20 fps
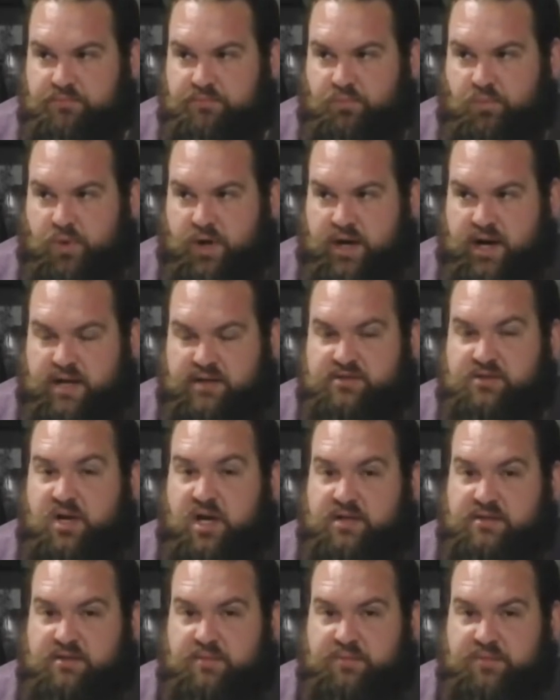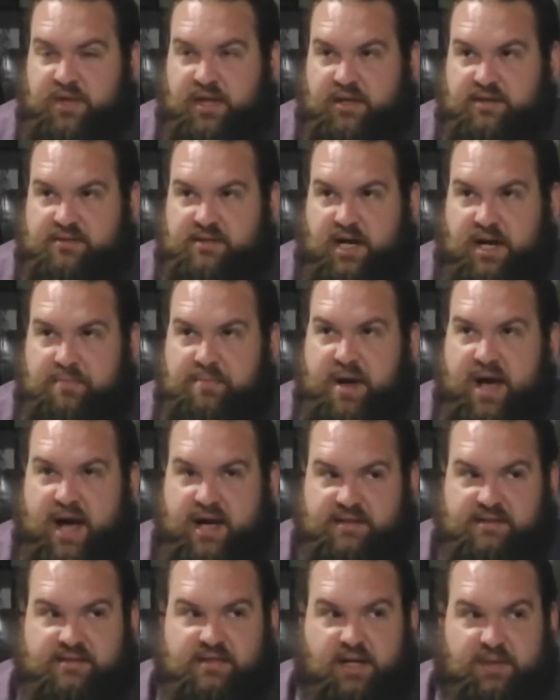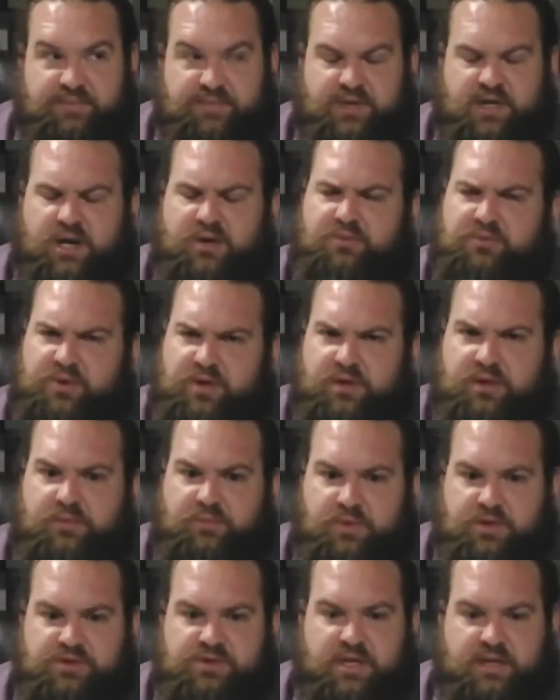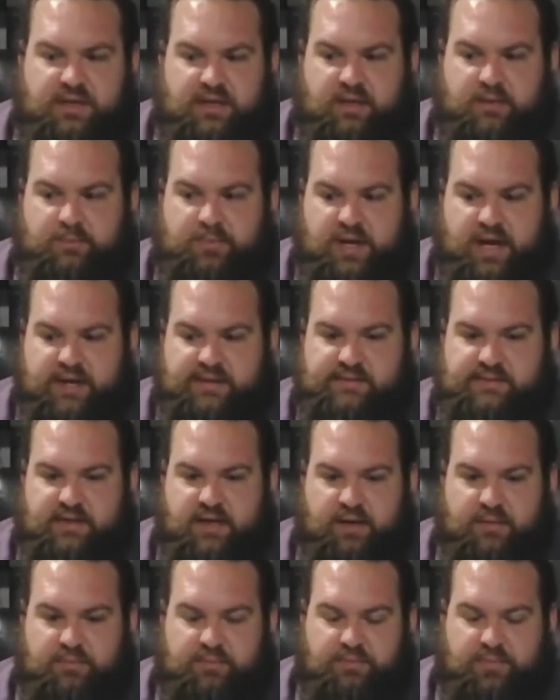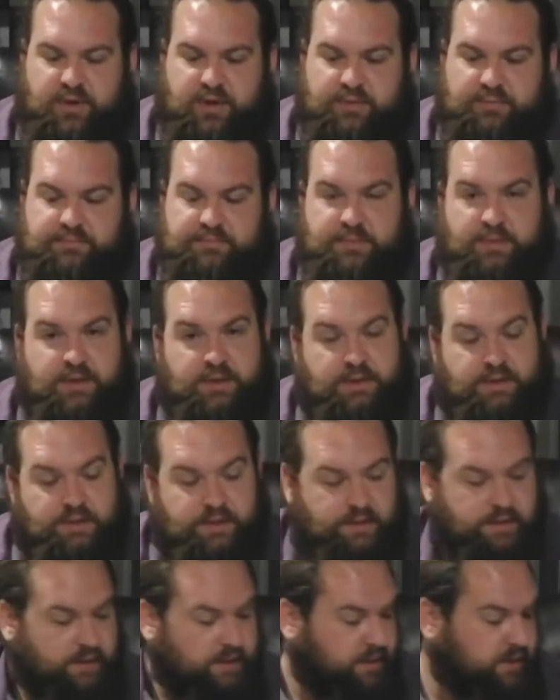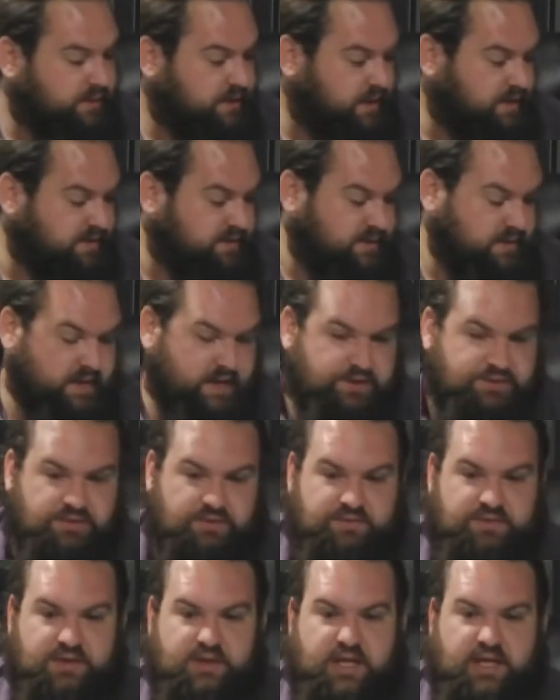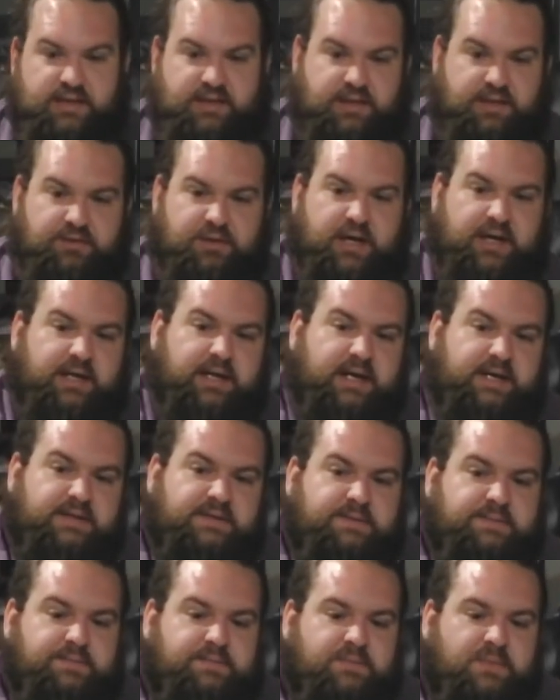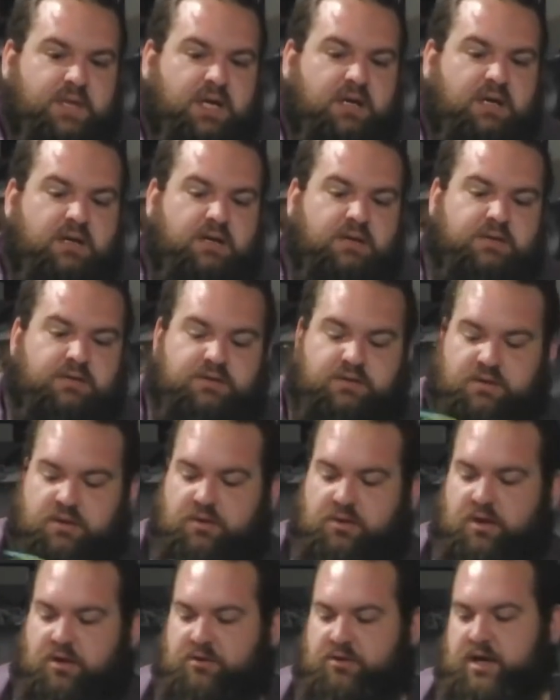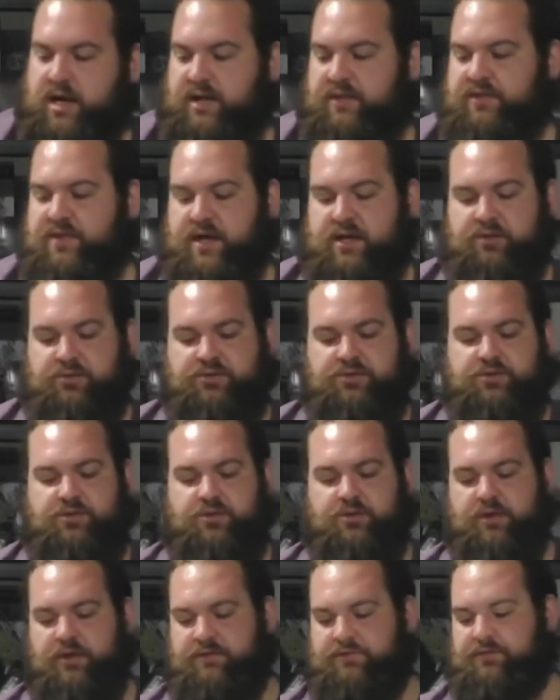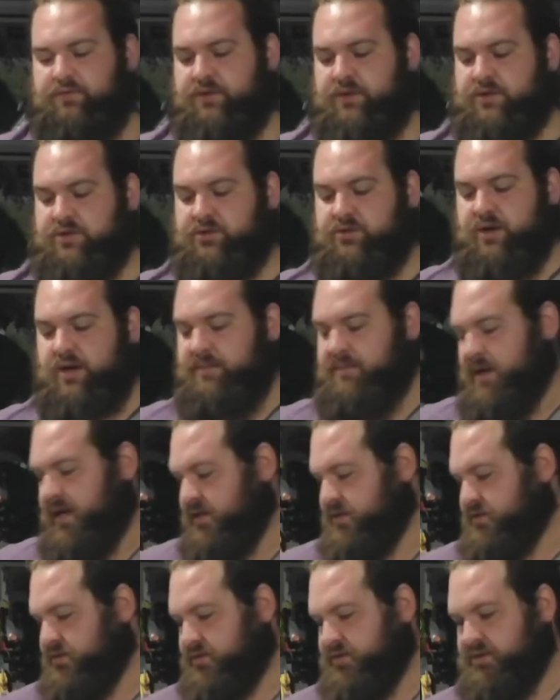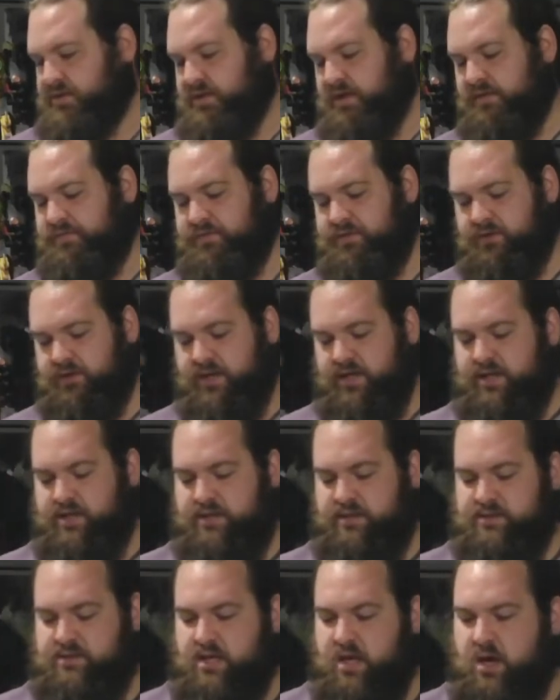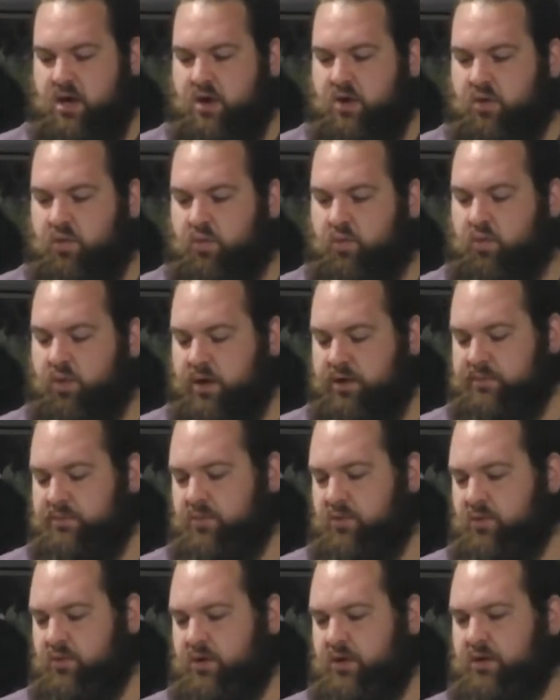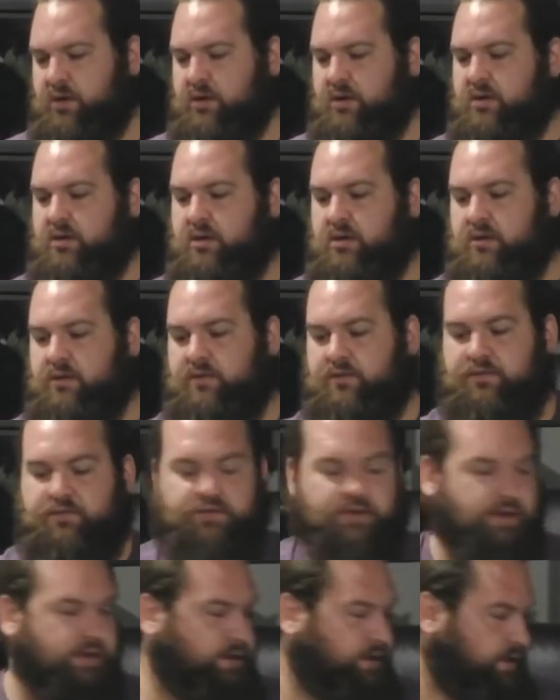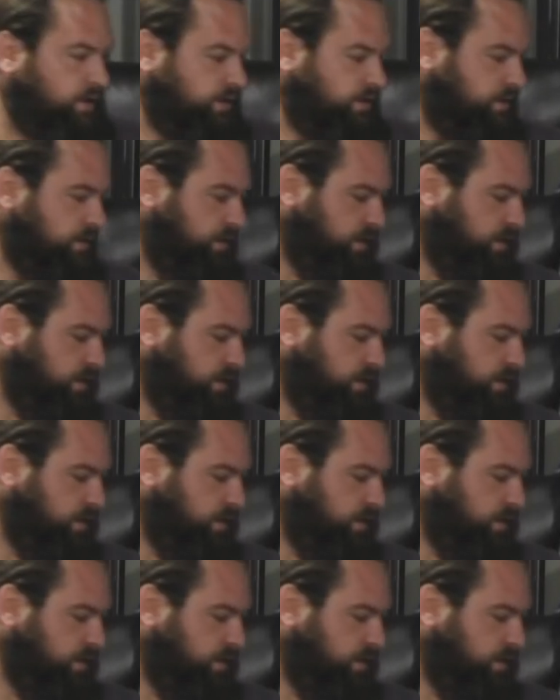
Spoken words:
when I saw some things that I passed up that I really wish I didn't pass up. But that's the nature of collecting, right, guys? So, alright, that'll do it for the Trendmaster stuff. There is one more figure